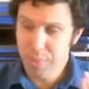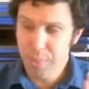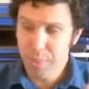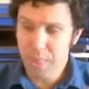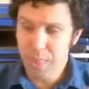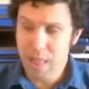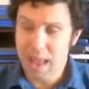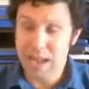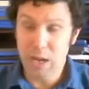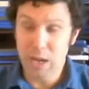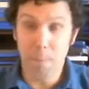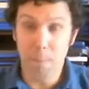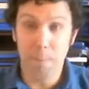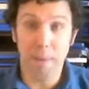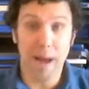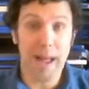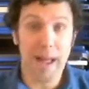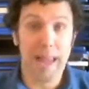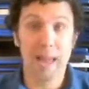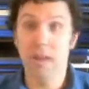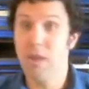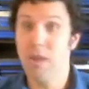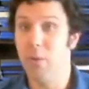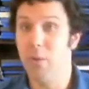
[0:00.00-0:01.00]
And you buy
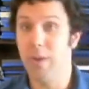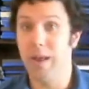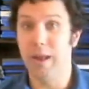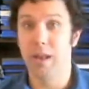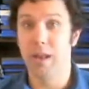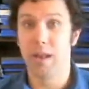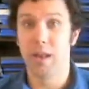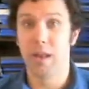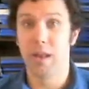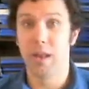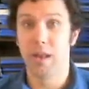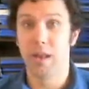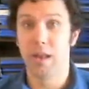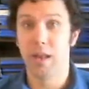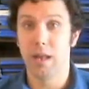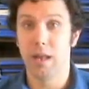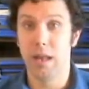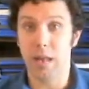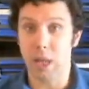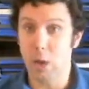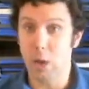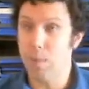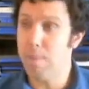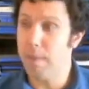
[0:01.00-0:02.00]
into it.
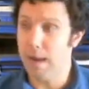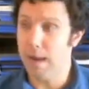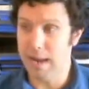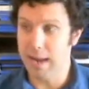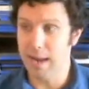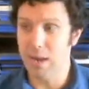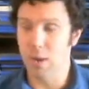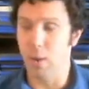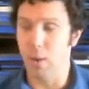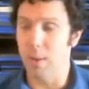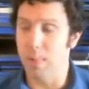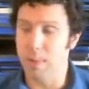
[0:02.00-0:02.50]
You buy into it.